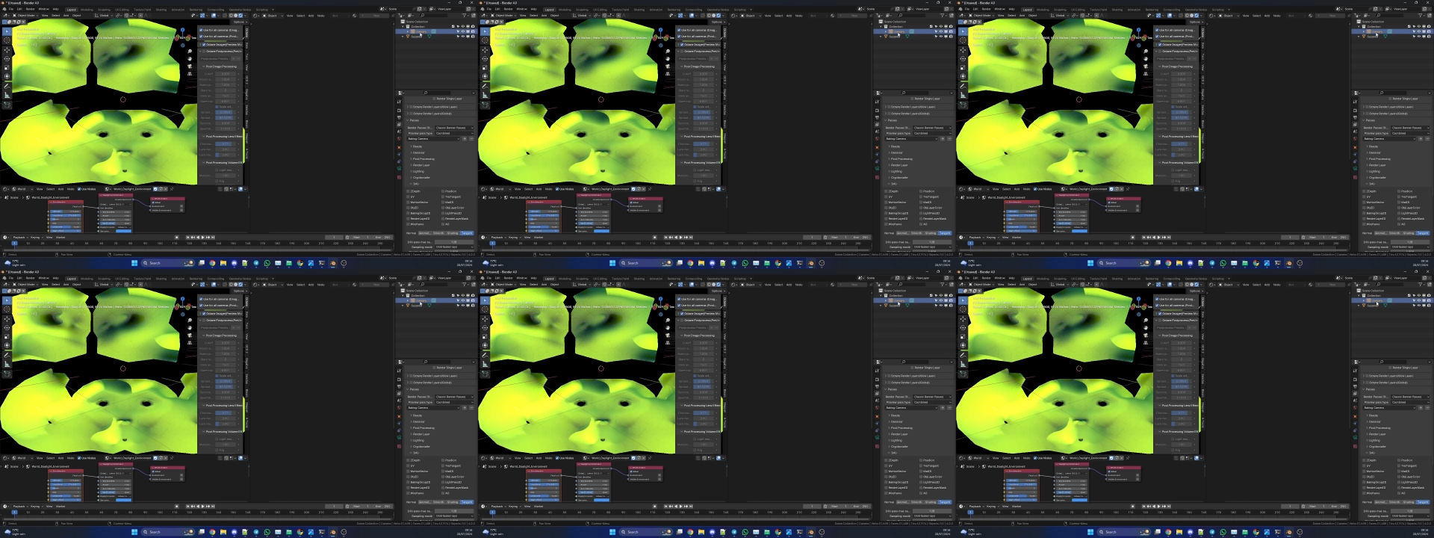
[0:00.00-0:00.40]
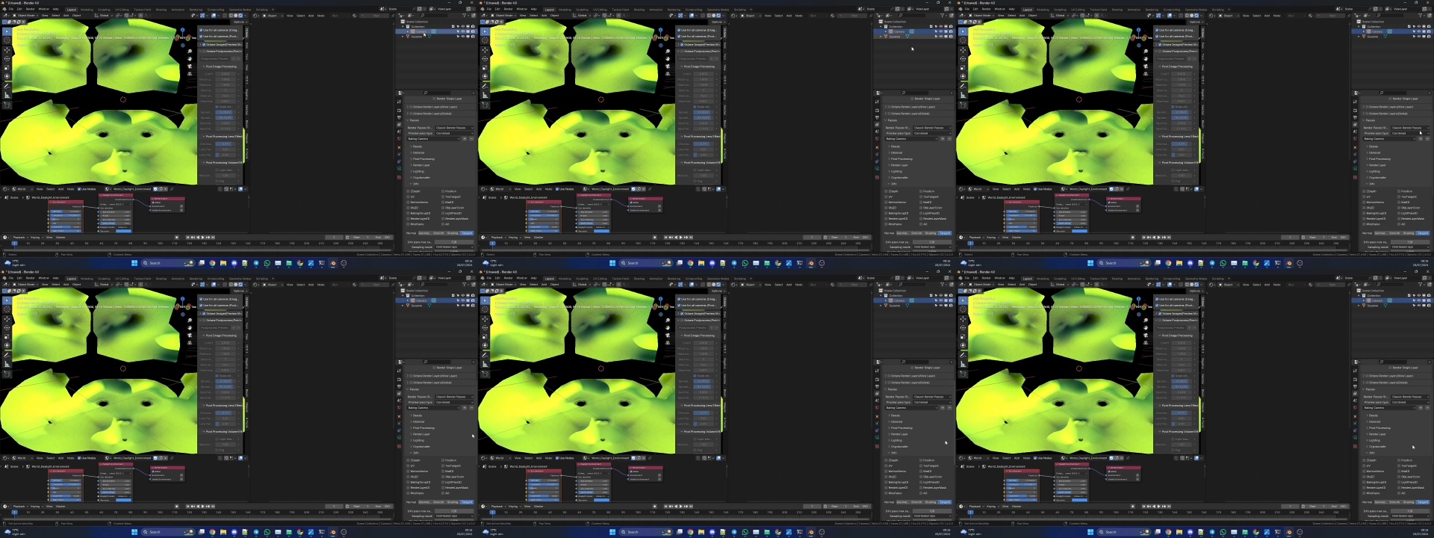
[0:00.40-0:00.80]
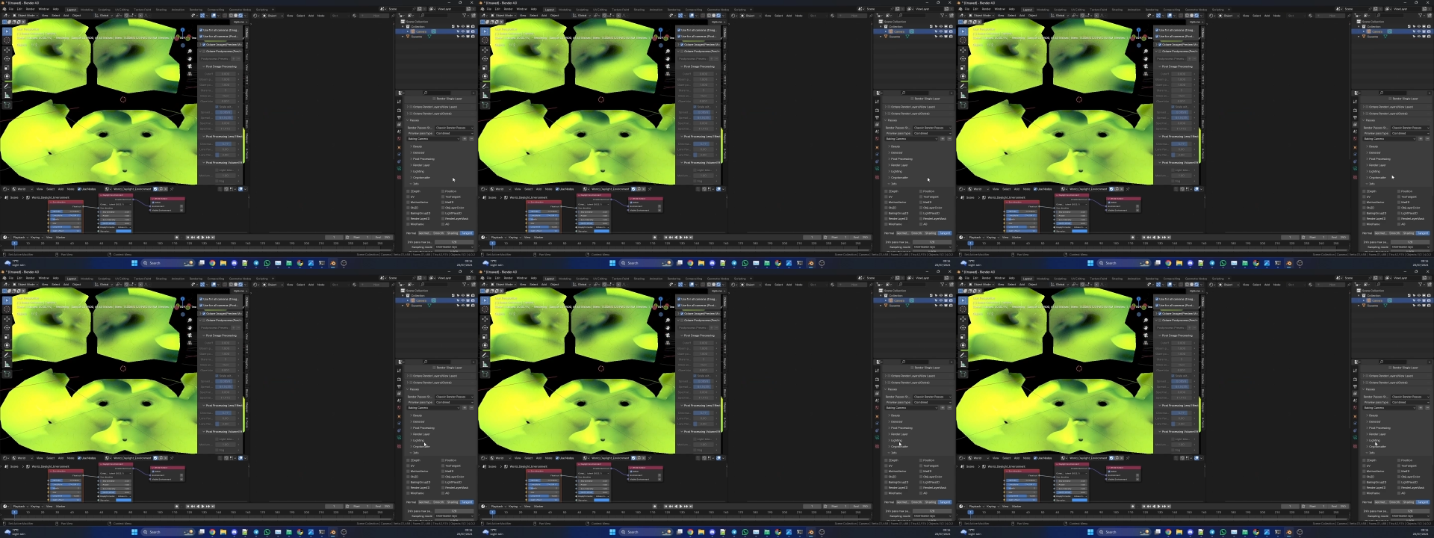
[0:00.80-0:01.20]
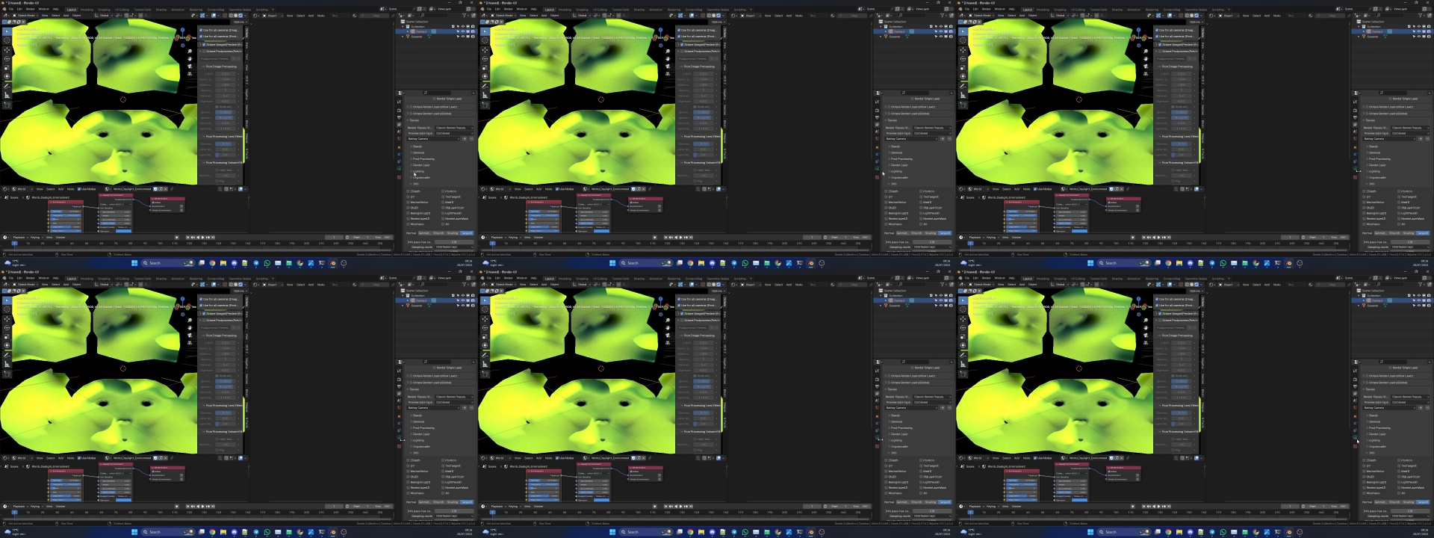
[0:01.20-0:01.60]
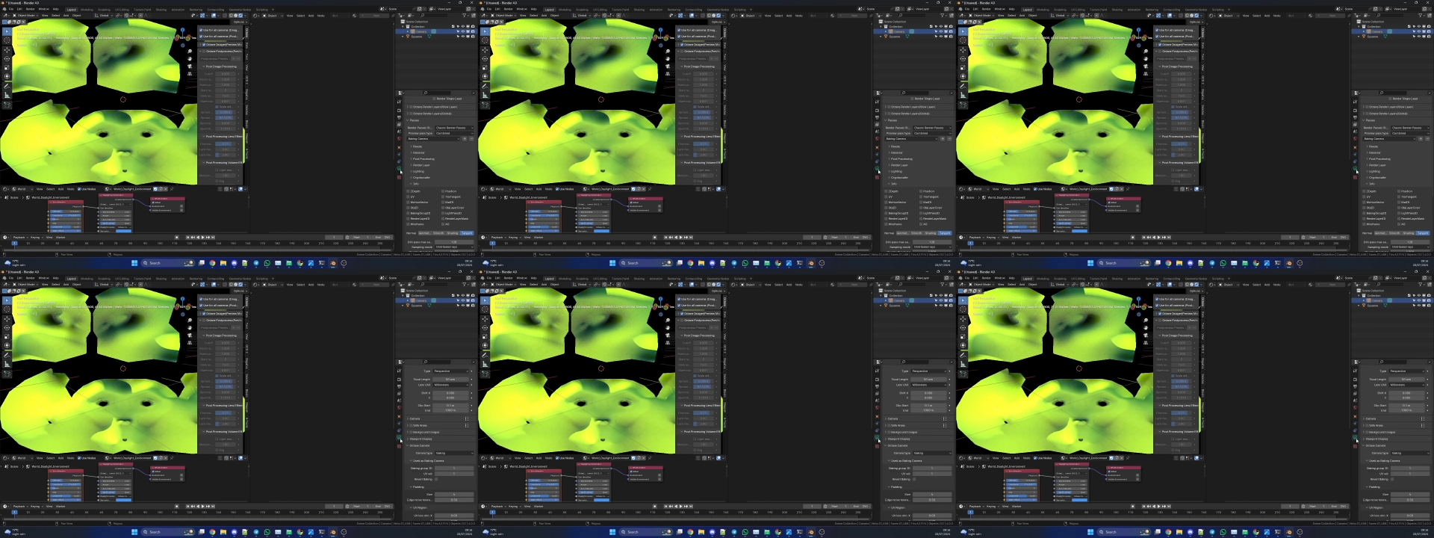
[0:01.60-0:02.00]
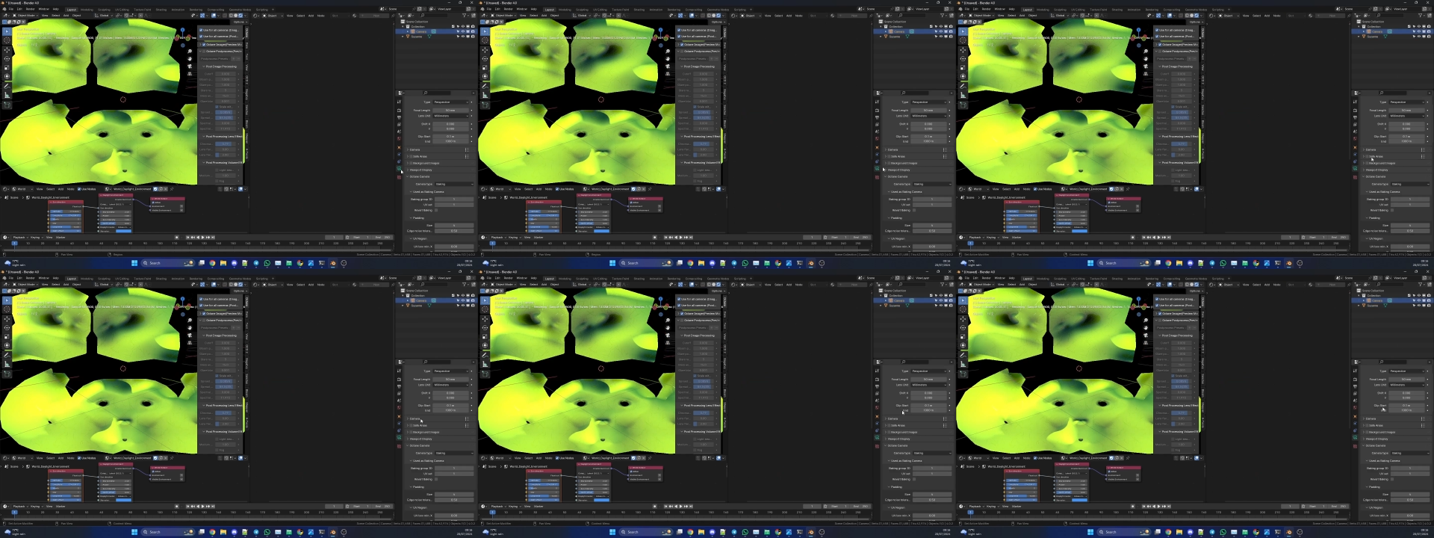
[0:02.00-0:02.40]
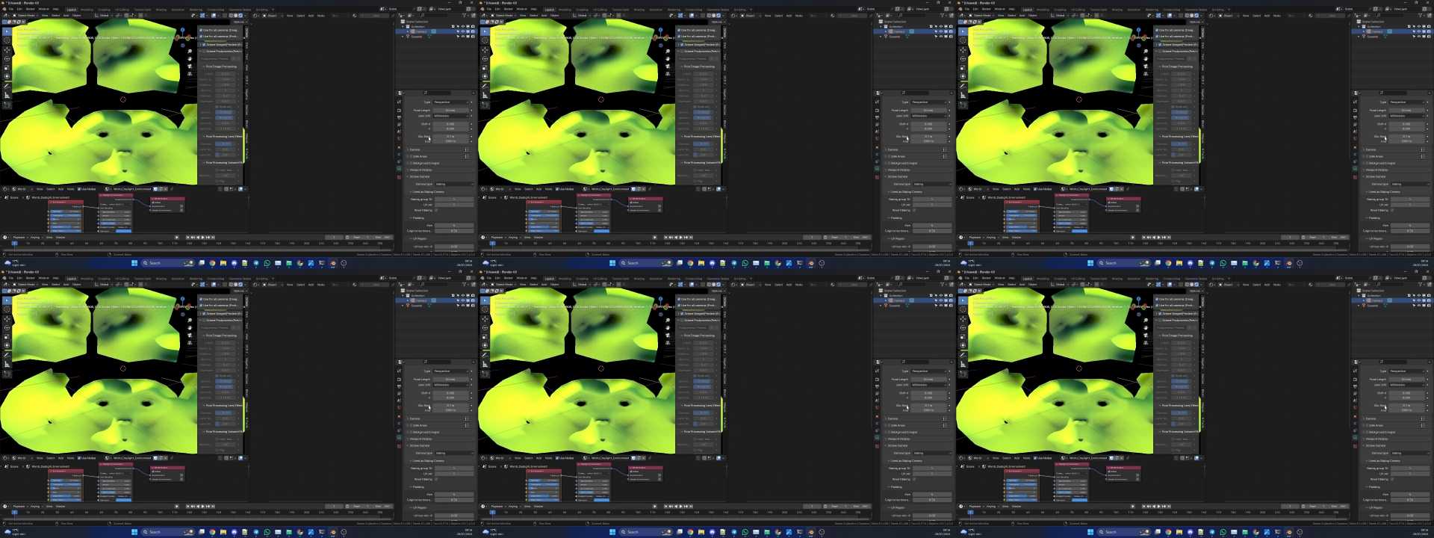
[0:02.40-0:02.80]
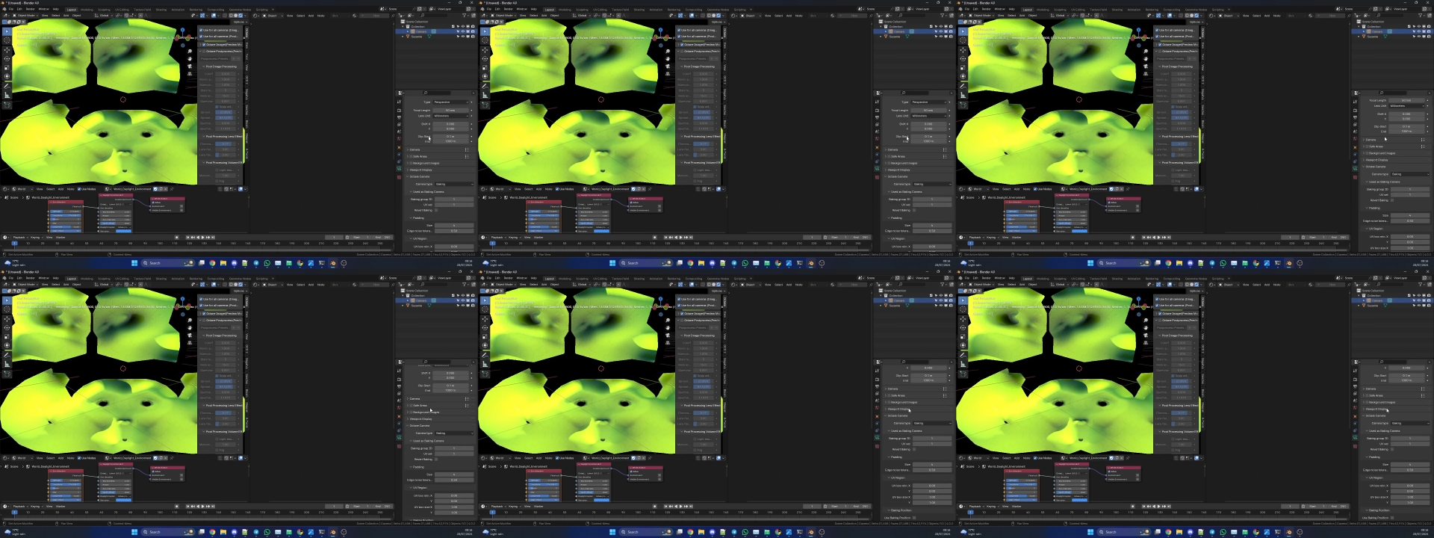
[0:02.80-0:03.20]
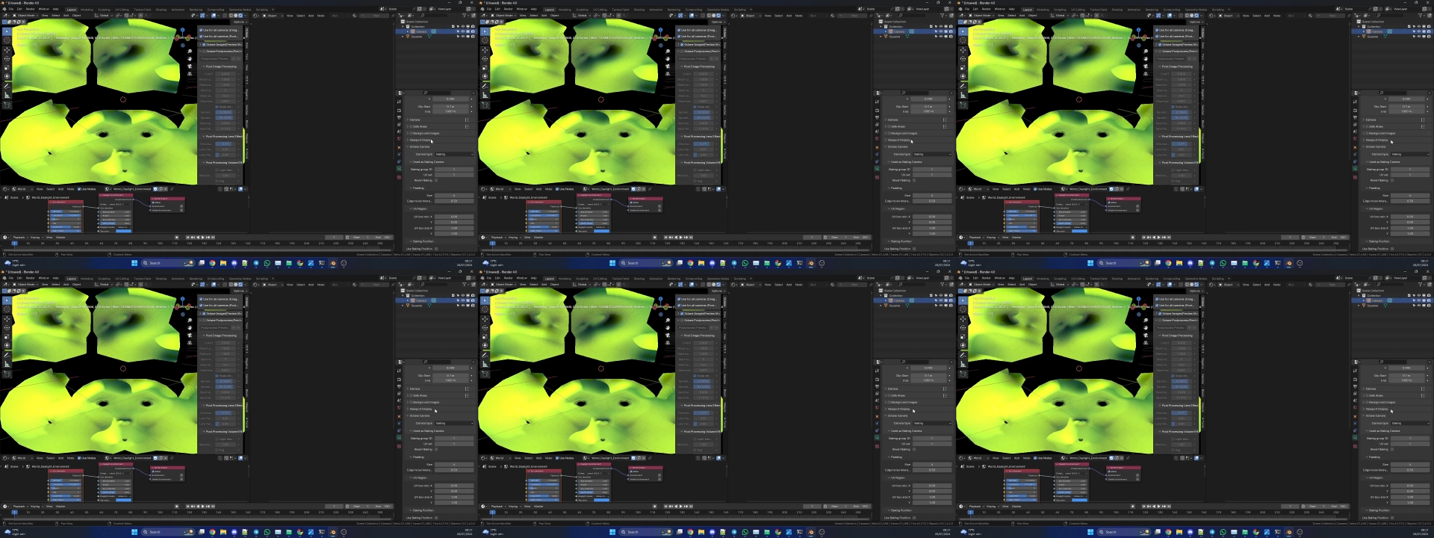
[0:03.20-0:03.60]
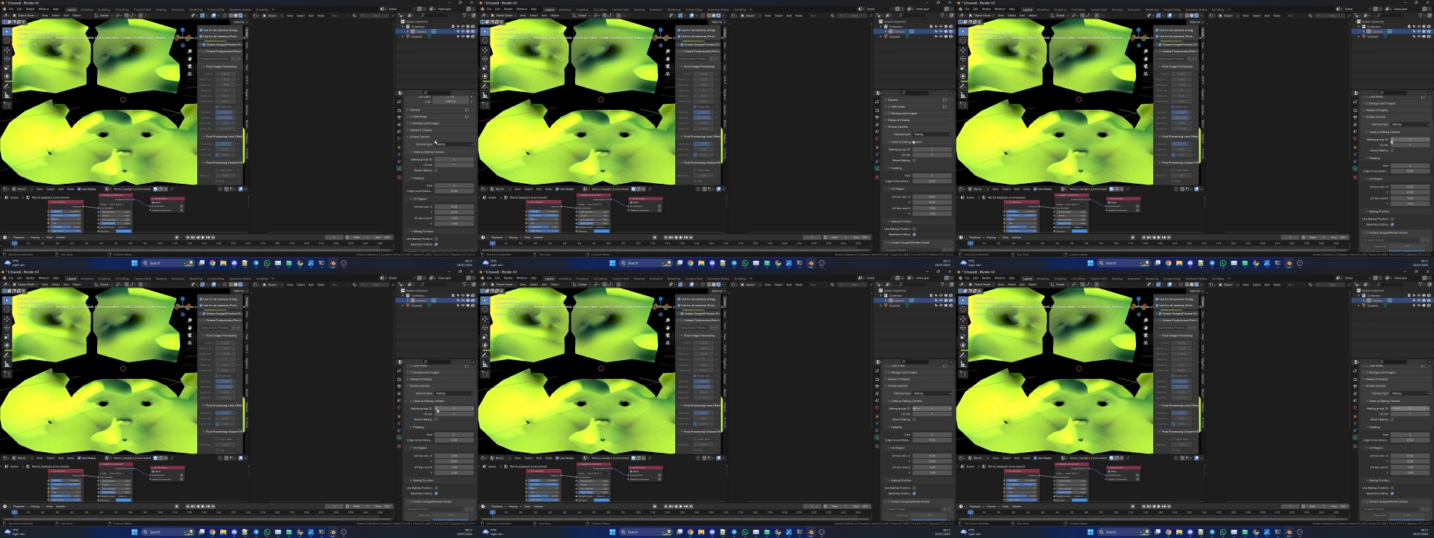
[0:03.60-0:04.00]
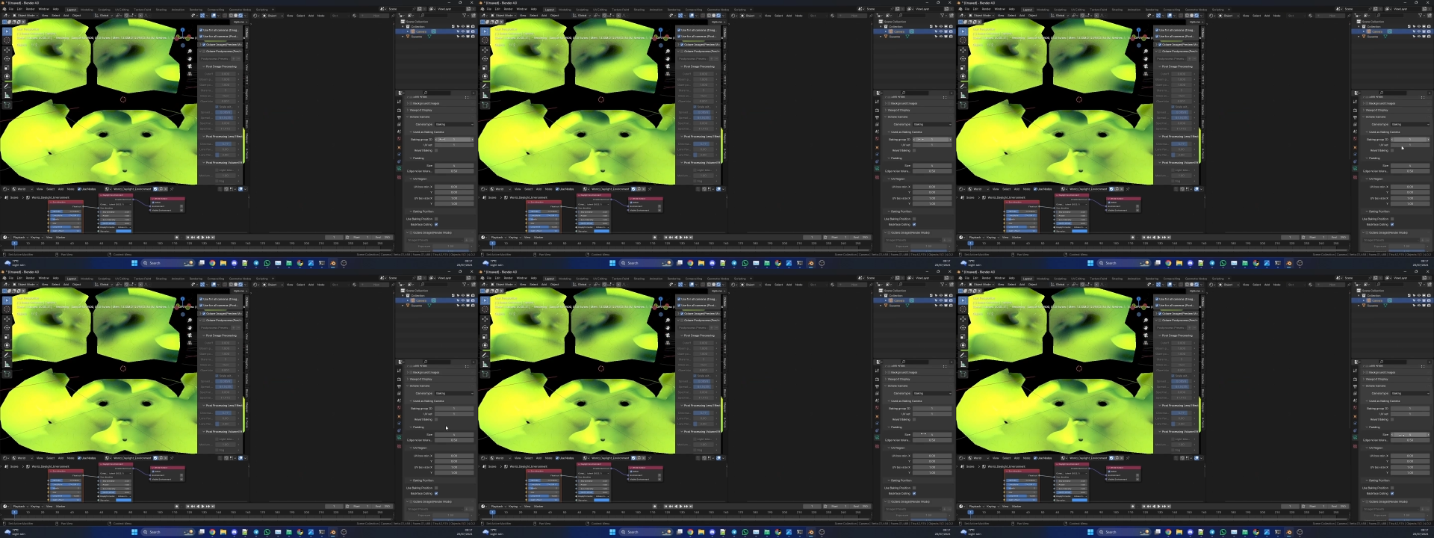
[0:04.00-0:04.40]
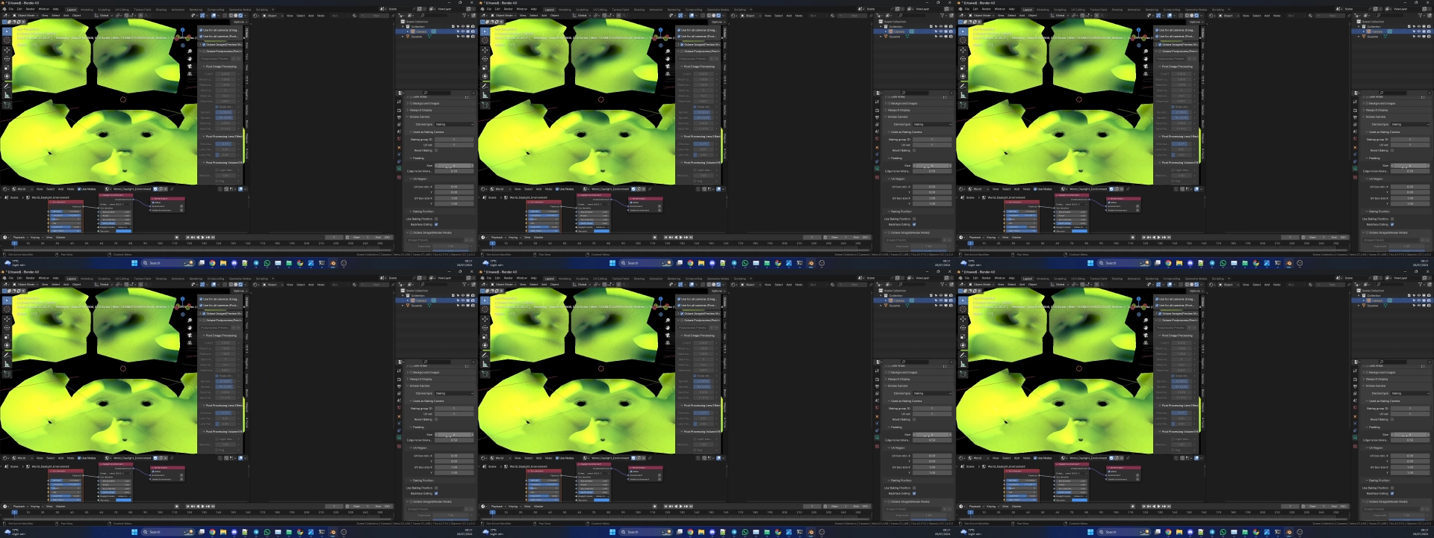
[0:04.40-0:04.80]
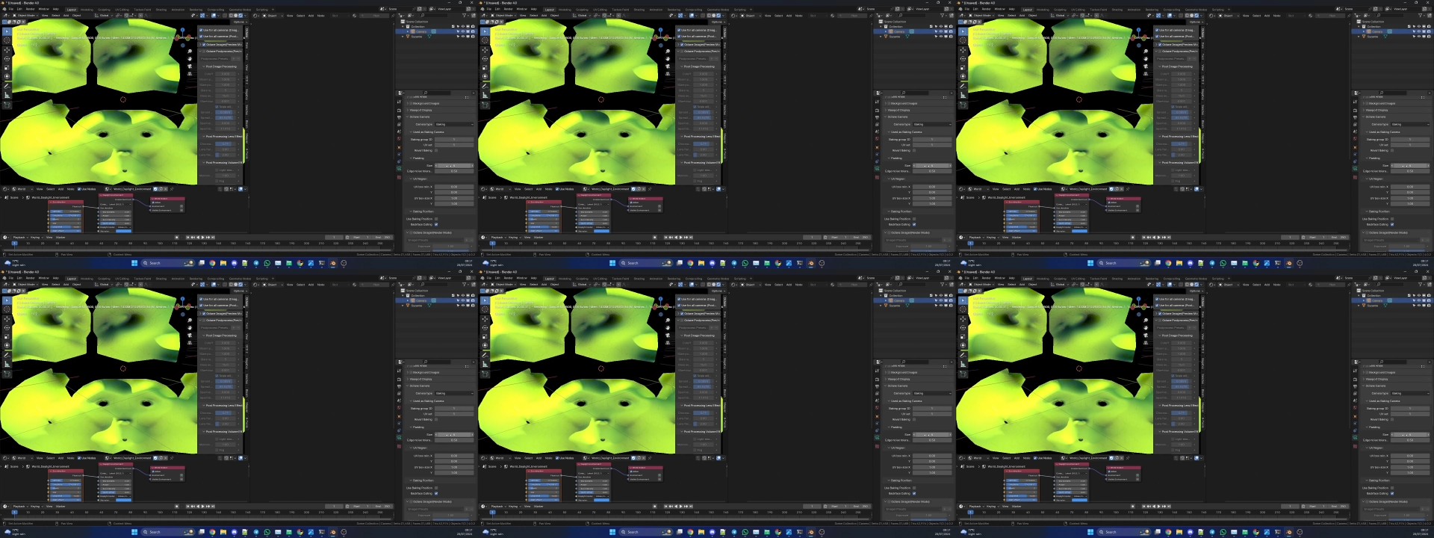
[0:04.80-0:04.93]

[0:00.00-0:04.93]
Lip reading: (no speaker visible)